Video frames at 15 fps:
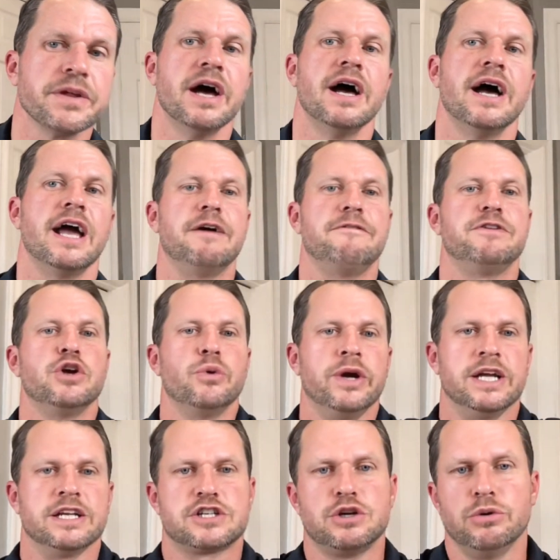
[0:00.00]
If you
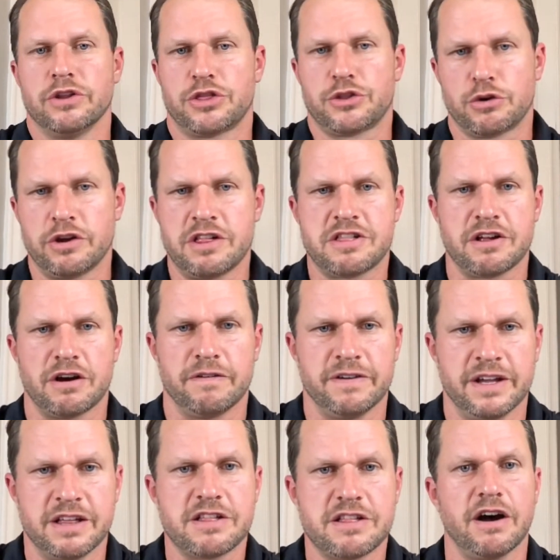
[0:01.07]
eat 2 to 3
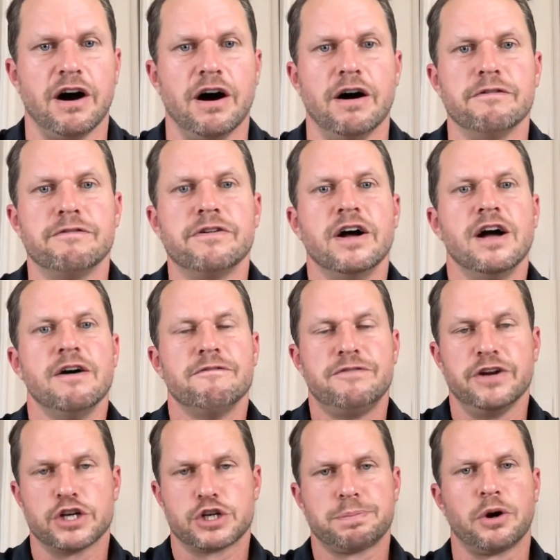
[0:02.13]
servings of
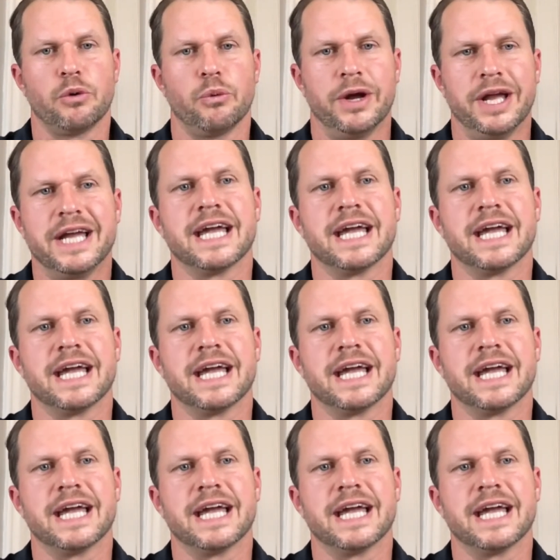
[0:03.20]
fish per week,